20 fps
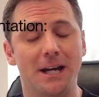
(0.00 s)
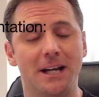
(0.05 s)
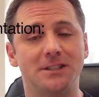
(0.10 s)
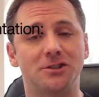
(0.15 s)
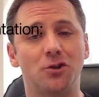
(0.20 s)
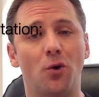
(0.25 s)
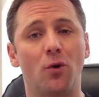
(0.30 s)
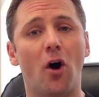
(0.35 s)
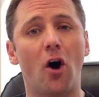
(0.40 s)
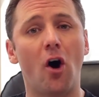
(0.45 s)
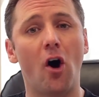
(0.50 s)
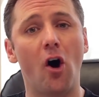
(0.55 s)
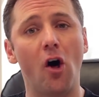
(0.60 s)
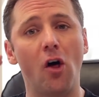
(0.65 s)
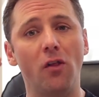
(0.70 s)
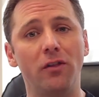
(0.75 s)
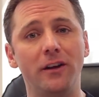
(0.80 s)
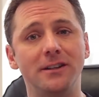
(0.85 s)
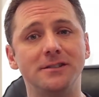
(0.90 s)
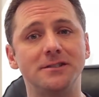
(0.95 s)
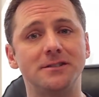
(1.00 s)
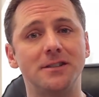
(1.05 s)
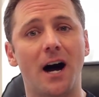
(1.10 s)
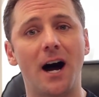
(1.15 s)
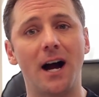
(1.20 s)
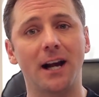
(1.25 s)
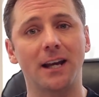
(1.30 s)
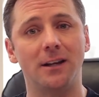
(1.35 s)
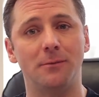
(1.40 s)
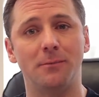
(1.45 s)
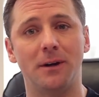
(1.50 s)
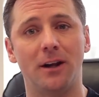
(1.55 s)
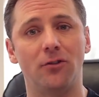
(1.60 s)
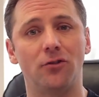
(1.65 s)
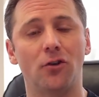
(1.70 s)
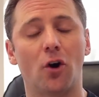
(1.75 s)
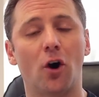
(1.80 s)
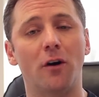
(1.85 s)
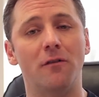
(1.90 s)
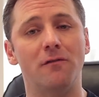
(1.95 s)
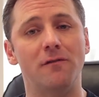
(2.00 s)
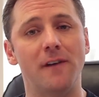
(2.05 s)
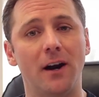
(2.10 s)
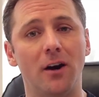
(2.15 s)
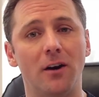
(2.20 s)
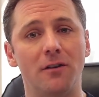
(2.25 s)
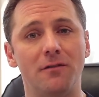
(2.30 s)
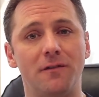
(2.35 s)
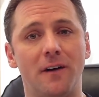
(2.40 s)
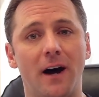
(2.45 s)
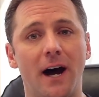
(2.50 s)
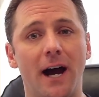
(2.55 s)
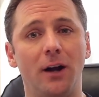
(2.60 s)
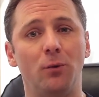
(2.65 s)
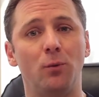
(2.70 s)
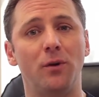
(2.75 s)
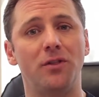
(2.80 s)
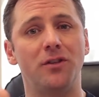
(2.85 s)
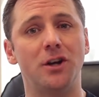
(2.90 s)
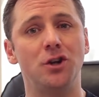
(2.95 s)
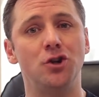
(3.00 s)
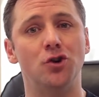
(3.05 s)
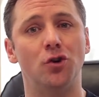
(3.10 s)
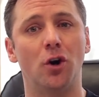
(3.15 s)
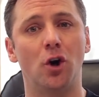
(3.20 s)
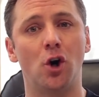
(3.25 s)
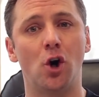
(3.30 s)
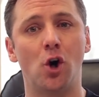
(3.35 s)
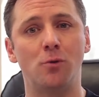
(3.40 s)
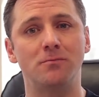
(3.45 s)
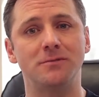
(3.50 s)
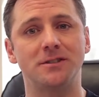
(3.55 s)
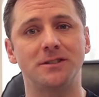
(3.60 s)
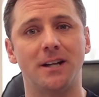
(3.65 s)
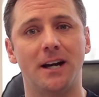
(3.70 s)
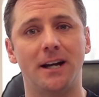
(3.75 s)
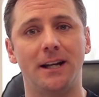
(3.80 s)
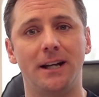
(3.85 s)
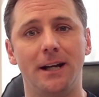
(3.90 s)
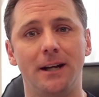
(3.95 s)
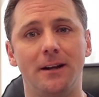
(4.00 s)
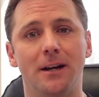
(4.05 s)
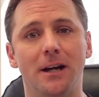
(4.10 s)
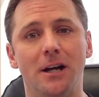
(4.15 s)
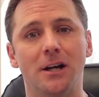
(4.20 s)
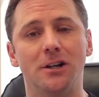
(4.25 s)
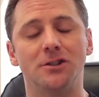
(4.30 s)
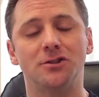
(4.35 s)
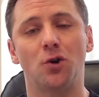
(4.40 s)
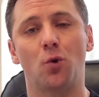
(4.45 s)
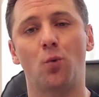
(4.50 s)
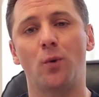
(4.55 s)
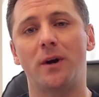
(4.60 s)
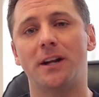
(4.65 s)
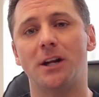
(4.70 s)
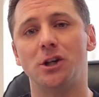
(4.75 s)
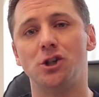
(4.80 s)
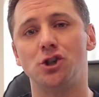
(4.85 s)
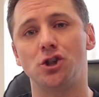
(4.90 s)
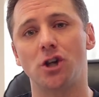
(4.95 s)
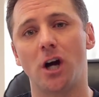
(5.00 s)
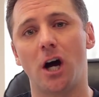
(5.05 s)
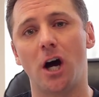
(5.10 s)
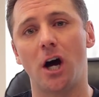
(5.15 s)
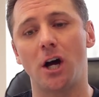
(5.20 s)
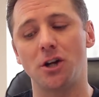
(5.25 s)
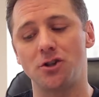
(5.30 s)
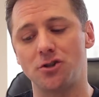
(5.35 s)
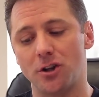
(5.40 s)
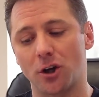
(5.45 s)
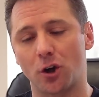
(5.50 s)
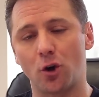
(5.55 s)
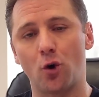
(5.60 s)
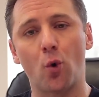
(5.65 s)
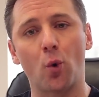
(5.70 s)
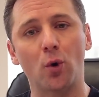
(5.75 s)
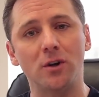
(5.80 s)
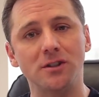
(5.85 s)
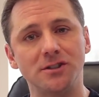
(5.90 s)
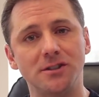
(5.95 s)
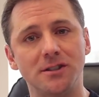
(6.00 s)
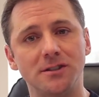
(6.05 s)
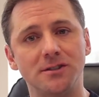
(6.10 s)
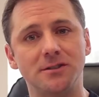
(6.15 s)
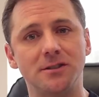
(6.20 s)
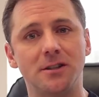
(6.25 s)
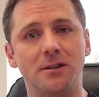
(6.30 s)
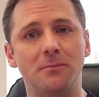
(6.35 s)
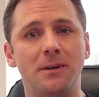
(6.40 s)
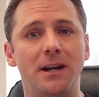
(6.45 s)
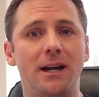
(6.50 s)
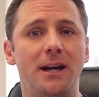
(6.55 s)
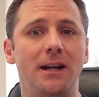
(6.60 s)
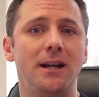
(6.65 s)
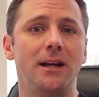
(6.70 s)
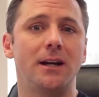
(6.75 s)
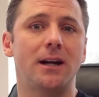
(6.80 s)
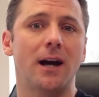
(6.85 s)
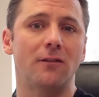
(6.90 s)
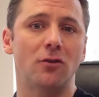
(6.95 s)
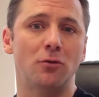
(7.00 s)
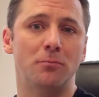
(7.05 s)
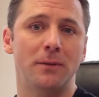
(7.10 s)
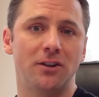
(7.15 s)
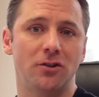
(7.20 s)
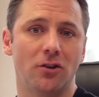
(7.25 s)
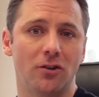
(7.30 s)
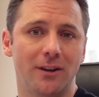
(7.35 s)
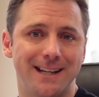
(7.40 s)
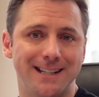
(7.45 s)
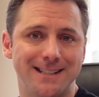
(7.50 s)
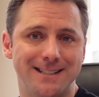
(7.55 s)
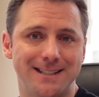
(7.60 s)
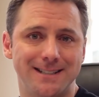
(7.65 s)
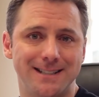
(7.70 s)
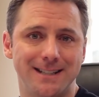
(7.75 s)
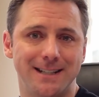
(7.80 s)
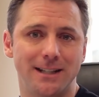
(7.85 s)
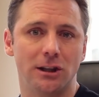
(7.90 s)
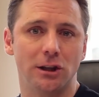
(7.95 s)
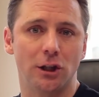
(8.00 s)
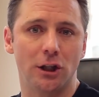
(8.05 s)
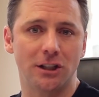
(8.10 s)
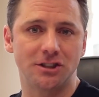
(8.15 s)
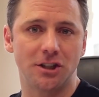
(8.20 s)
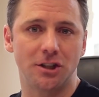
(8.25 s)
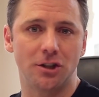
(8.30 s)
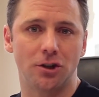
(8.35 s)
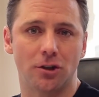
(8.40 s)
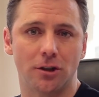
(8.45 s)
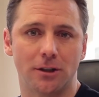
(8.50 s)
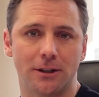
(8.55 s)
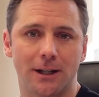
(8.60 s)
And so all these documents are verified within your home study, so when a judge, the court system, any governmental entity looks at your